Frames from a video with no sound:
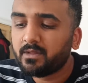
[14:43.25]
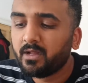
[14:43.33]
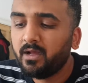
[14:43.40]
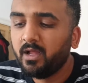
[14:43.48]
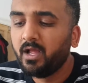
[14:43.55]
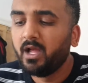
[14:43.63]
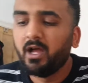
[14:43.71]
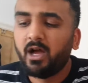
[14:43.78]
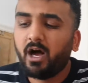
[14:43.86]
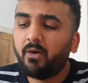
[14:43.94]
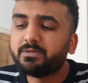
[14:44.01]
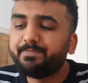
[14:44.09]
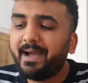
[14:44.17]

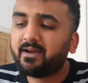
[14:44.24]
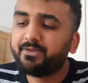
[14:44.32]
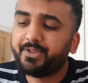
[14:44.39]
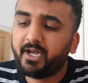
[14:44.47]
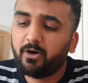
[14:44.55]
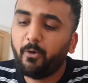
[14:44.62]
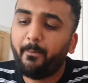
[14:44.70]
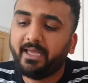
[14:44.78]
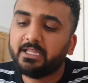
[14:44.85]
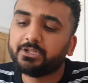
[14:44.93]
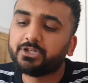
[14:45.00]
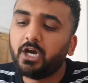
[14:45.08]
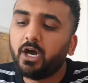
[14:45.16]
I was back on Turtle
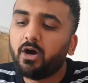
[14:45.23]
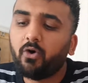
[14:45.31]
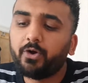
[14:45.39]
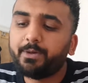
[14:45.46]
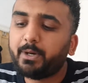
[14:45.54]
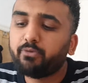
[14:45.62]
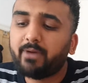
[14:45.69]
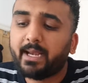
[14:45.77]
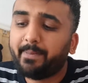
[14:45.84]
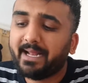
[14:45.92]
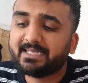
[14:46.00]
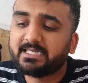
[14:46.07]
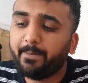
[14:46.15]
Beach, holding my red
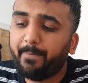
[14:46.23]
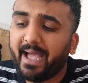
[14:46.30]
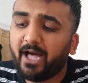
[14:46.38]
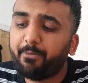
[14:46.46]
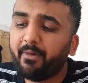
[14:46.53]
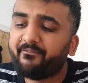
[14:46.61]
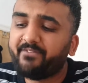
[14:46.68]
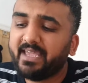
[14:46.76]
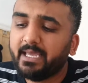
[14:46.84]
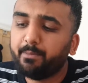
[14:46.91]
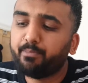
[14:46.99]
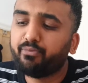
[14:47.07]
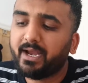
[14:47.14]
plastic pail, my
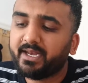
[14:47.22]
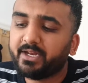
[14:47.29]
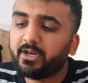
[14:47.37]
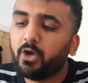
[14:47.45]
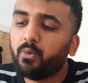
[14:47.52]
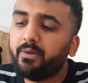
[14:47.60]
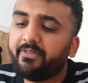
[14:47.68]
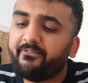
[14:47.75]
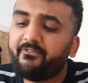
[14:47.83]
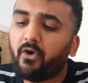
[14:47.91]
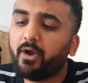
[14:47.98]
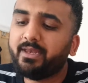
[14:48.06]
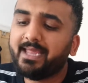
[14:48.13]
feet breaded with the
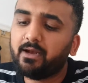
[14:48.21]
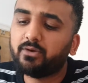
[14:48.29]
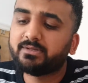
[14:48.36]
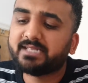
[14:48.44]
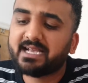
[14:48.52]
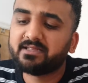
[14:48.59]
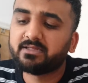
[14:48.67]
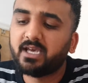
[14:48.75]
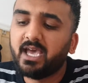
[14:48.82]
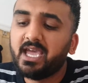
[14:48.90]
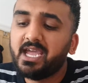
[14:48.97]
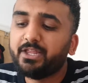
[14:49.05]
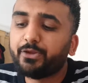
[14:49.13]
fine yellow sand,
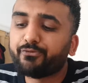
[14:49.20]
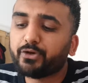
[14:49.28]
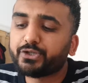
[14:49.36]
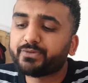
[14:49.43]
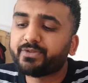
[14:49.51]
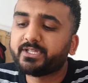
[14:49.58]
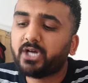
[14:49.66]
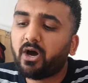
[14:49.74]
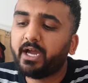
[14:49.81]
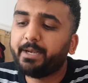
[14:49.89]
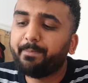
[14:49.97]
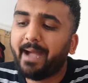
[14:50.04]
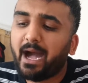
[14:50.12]
in the rush of the
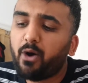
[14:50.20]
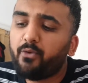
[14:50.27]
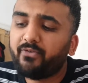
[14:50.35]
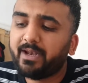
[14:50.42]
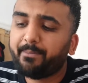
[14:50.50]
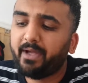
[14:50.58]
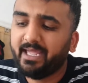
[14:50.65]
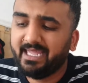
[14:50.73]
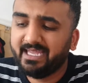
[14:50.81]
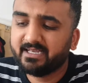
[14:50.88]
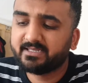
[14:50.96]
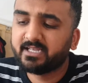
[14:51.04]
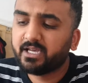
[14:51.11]
tide, powerful in my
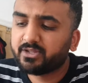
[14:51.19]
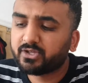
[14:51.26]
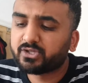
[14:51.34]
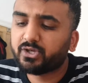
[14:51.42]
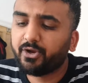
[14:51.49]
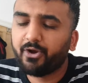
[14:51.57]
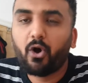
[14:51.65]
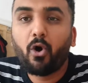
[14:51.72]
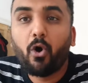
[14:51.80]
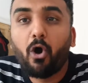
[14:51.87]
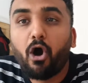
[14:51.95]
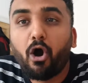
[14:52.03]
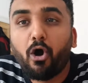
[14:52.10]
ears, the sun
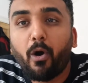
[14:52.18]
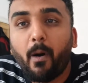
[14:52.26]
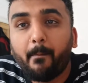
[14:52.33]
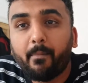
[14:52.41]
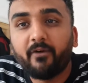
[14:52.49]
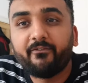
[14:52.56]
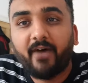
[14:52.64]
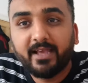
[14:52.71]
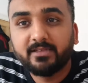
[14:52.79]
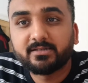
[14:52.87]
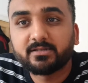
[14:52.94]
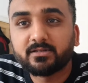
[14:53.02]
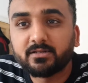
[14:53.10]
hot on my
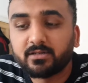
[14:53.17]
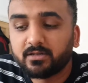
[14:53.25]
face.